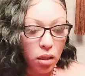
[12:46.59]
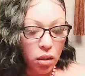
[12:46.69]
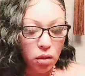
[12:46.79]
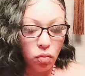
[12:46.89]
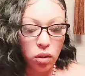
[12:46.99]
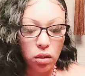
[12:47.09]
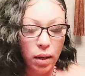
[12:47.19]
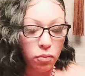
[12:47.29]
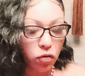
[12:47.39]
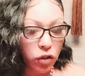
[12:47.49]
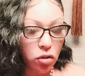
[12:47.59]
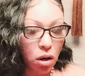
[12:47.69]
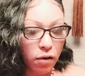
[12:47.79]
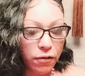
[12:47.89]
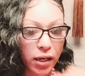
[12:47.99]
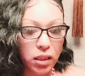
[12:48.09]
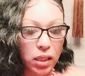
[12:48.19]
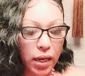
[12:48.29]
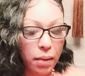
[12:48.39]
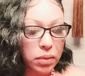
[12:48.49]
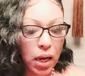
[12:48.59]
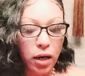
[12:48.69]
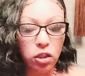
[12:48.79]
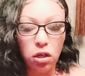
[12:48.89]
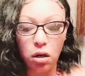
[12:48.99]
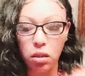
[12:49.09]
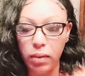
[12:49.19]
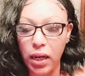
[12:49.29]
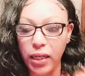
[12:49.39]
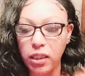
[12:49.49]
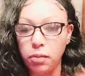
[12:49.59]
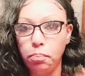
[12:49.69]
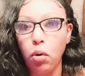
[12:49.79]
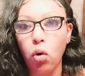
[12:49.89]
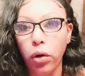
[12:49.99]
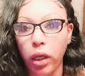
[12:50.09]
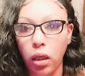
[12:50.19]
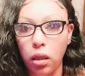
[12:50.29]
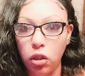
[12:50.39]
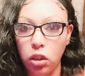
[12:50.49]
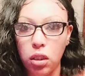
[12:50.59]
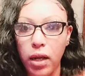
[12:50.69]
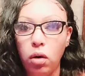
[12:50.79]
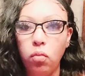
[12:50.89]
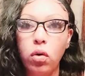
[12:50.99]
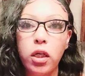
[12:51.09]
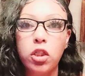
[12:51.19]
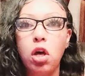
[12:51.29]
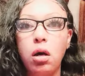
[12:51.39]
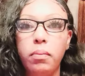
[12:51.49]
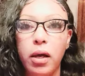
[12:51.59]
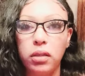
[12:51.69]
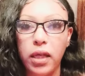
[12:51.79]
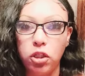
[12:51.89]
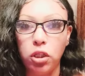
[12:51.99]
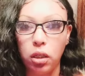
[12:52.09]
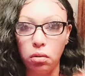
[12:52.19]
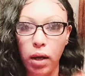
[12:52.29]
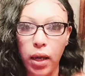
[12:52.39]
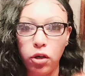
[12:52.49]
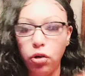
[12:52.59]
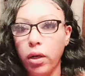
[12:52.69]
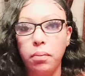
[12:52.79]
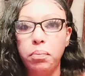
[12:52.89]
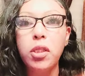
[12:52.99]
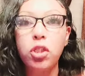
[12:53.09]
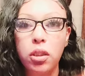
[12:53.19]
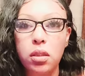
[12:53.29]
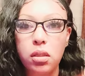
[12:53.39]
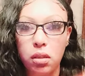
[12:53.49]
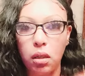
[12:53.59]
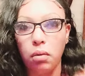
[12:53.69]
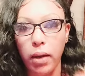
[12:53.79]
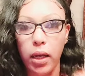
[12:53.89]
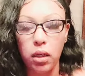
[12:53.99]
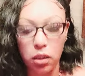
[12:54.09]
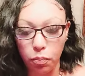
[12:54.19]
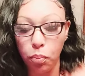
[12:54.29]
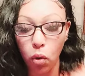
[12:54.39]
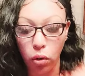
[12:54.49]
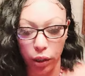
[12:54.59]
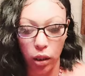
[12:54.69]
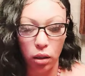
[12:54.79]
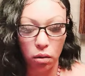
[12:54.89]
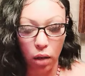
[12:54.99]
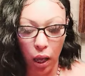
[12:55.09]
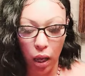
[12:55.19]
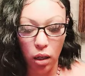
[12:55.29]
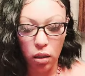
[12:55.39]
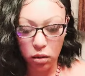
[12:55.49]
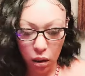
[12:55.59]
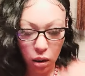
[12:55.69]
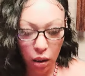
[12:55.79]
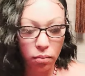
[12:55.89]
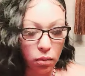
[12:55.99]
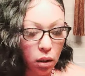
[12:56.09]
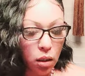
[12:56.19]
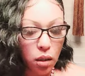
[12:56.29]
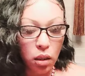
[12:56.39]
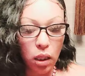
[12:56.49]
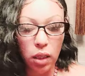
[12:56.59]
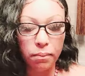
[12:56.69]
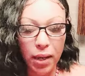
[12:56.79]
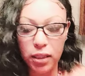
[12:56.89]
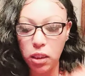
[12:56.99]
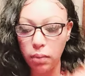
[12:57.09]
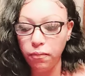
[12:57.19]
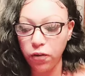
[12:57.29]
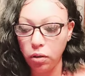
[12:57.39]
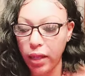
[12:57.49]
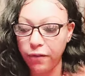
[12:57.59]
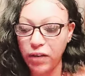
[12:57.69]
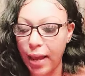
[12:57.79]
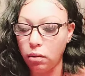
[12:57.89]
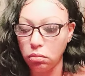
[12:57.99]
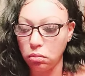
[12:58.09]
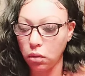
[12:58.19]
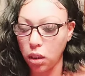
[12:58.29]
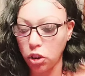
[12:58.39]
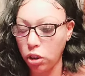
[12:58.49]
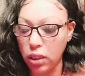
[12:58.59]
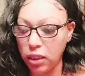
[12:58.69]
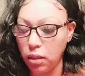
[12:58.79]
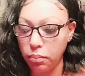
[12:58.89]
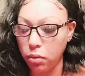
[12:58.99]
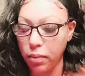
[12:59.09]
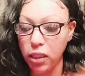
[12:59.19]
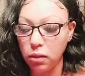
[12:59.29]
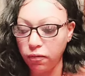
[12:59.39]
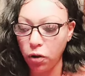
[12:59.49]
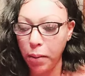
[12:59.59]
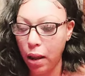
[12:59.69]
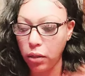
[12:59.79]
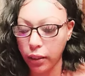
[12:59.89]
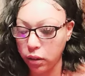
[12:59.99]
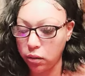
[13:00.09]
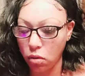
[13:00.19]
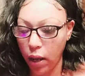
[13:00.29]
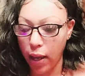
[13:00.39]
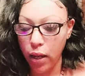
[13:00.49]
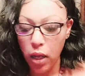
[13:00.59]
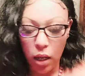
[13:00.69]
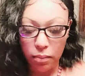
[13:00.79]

what that movie Scarface, like, I'm tired of talking about, like, it's boring. They don't want to talk about that shit, okay? Your ambitions, all right? It's boring, okay, to them. And it makes them feel left out. It's just that simple. It makes them feel powerless, okay? I'm